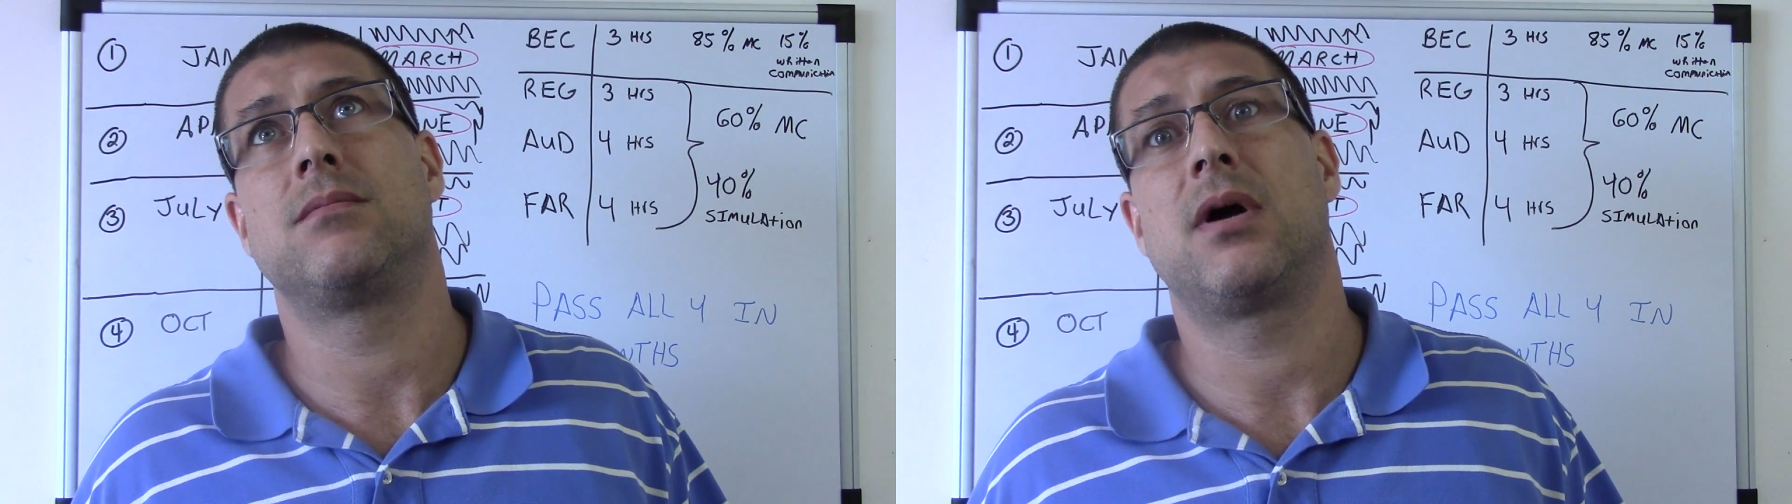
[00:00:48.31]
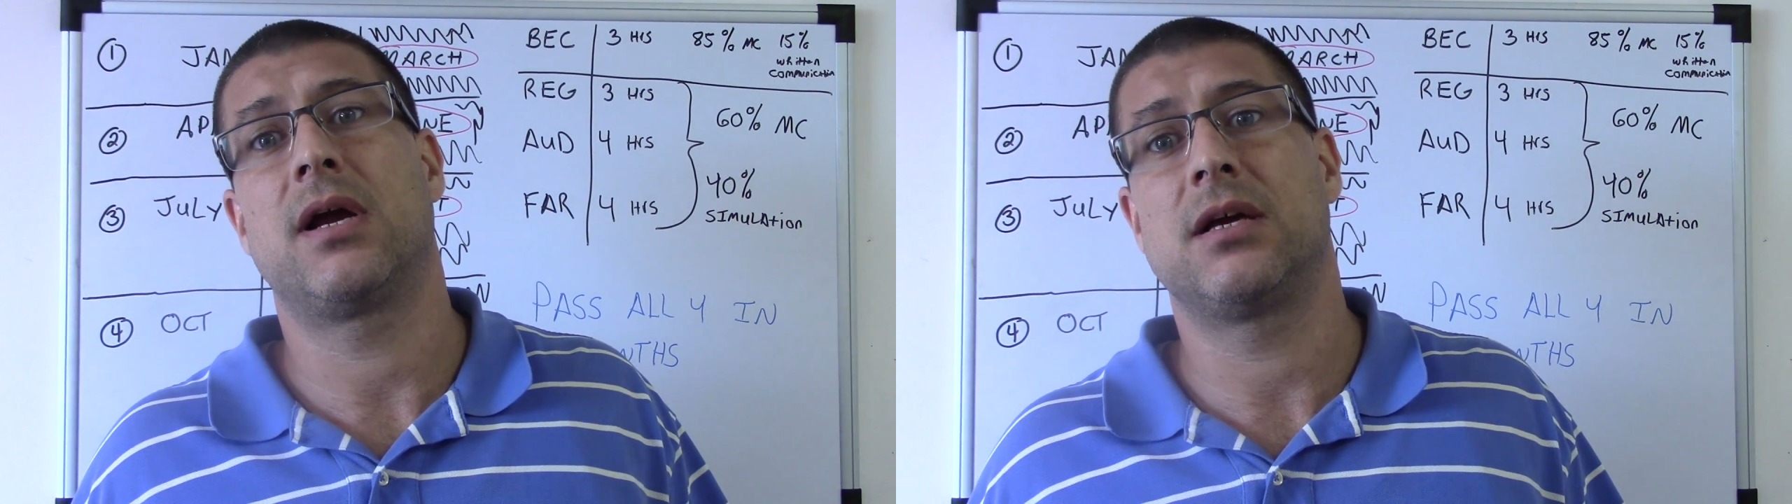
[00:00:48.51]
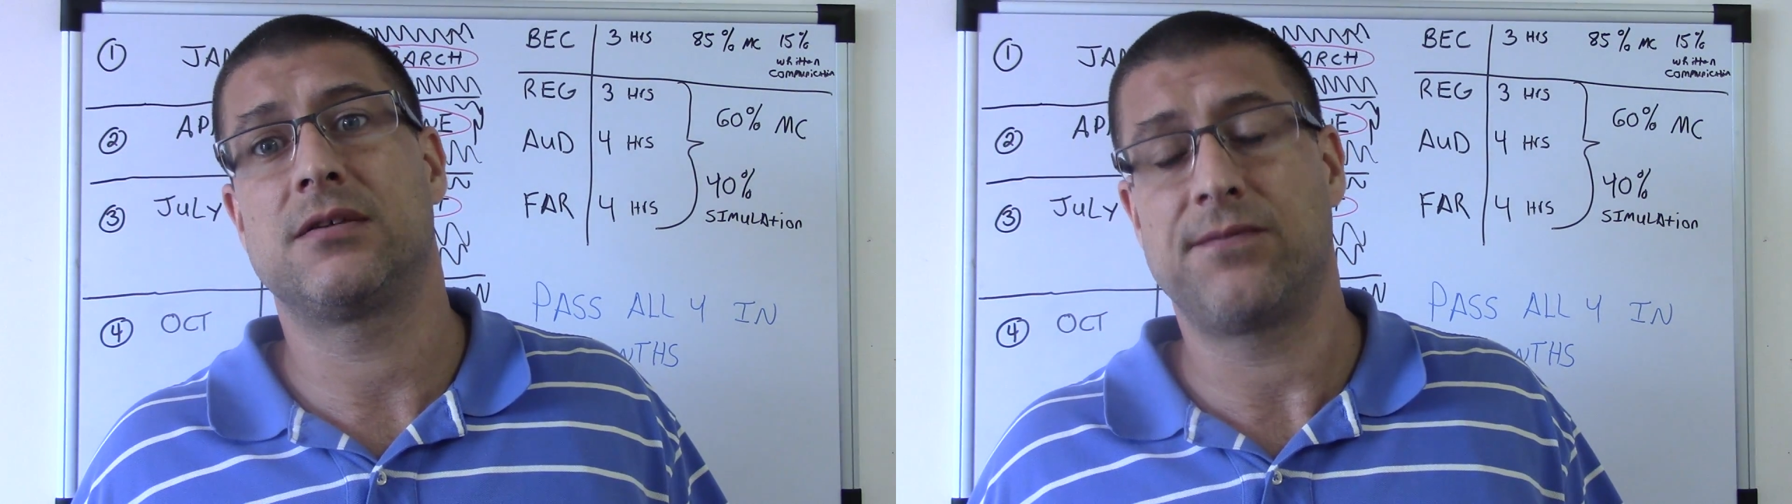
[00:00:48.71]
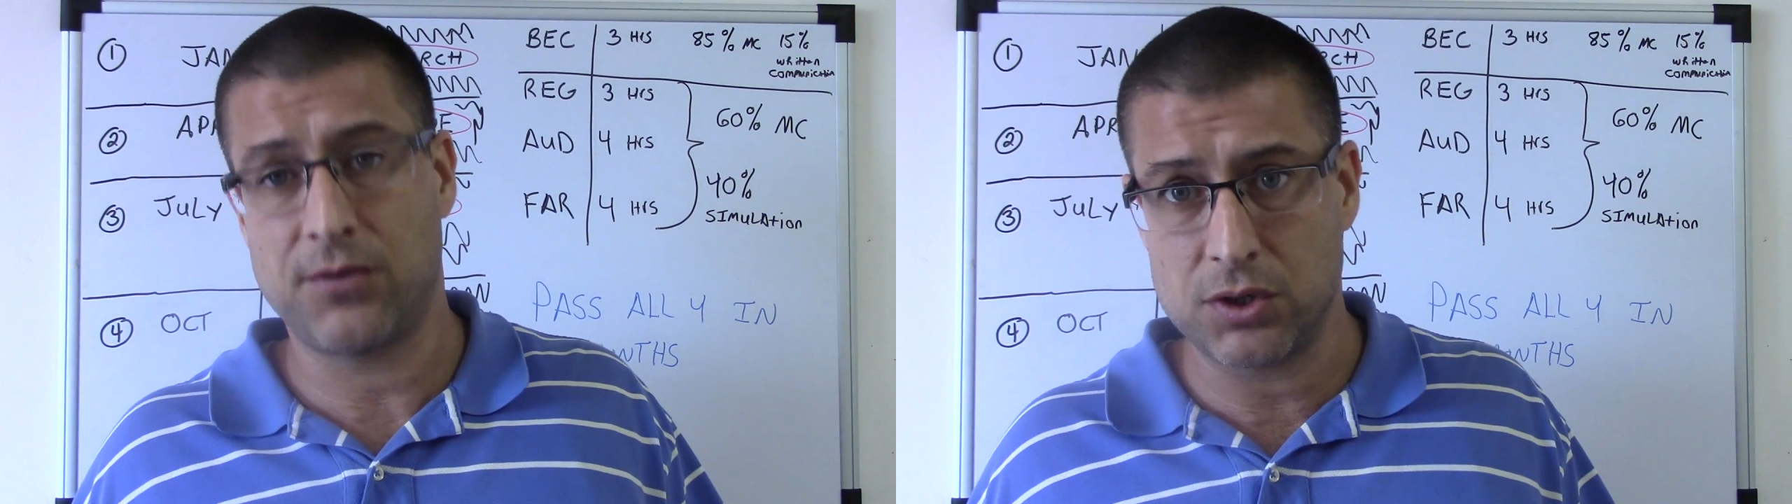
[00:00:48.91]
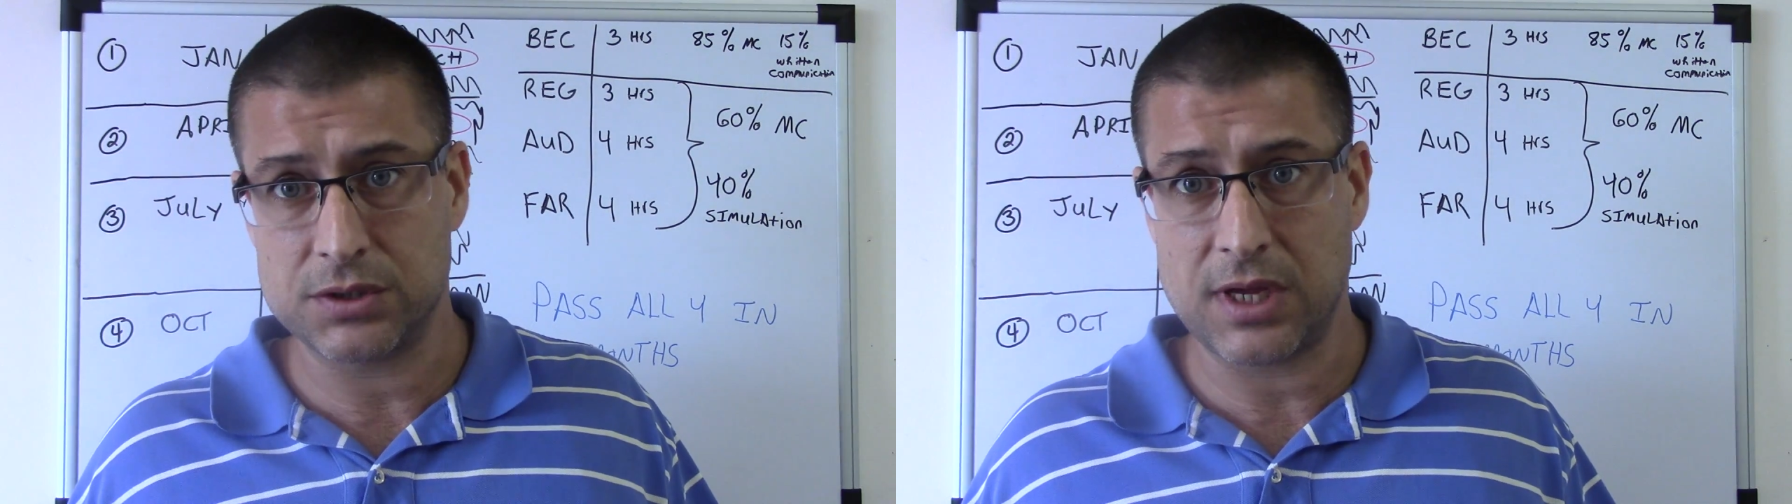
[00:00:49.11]
I guess
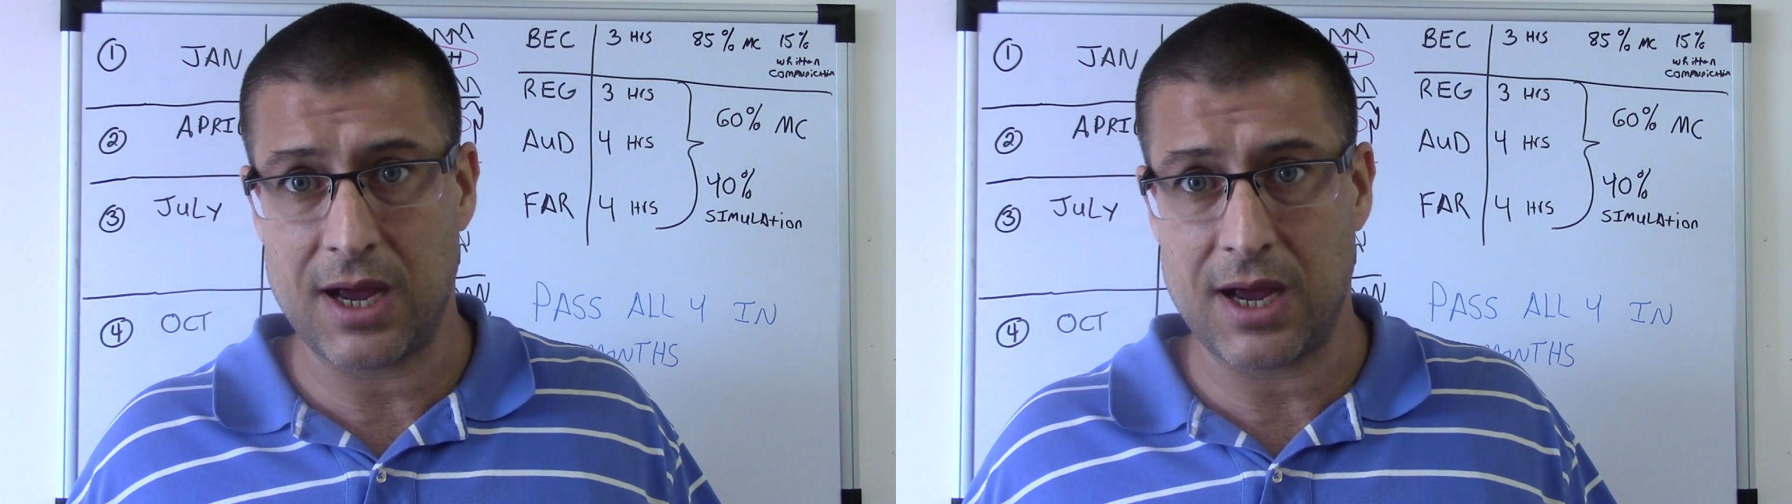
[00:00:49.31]
first